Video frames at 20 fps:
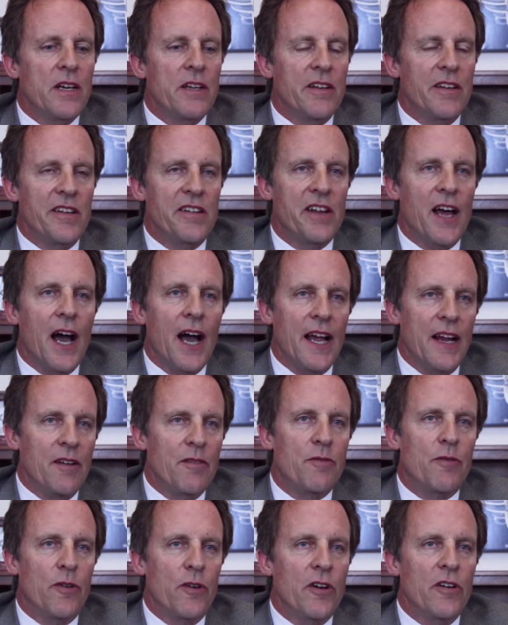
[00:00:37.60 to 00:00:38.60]

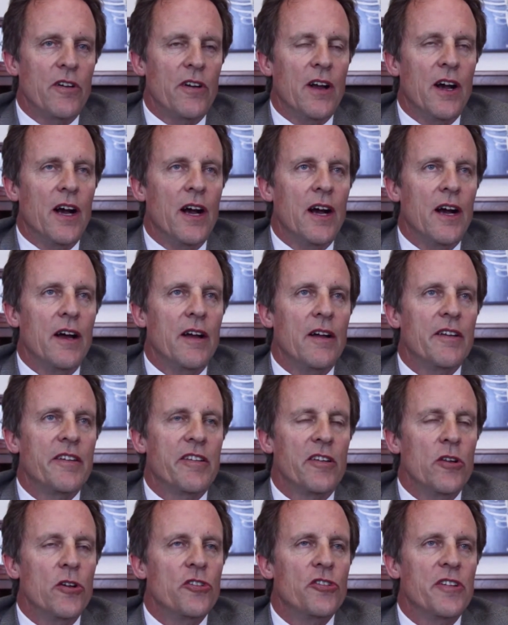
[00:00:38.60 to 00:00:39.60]
designed for uh,
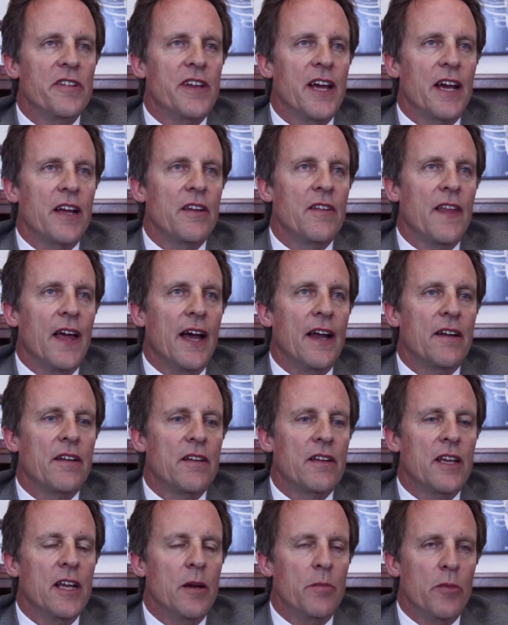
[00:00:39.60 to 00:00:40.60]
solutions that,
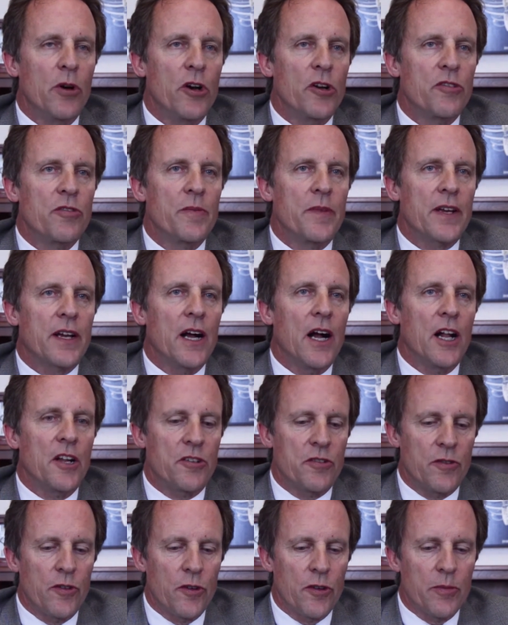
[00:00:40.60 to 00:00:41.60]
that, can emerge from the College
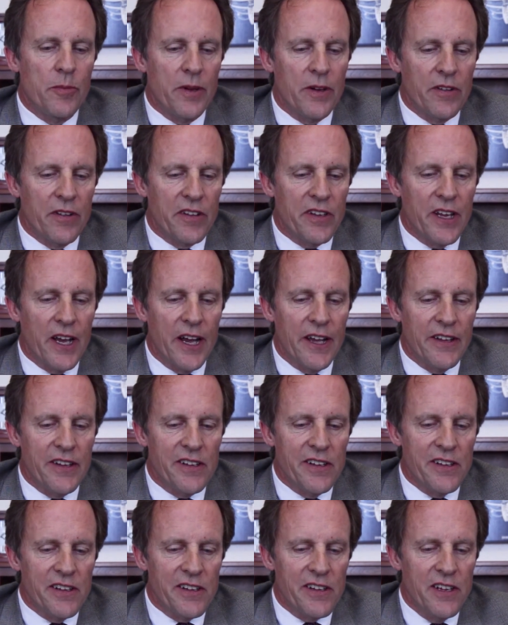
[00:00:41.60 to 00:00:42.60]
of Earth and Mineral
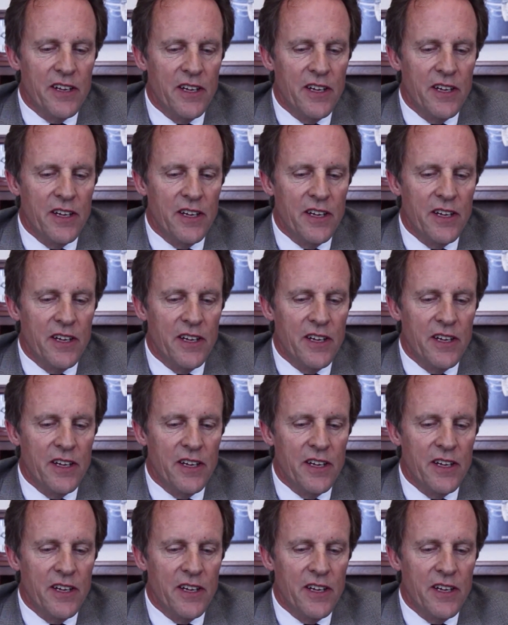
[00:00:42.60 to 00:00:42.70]
Sciences.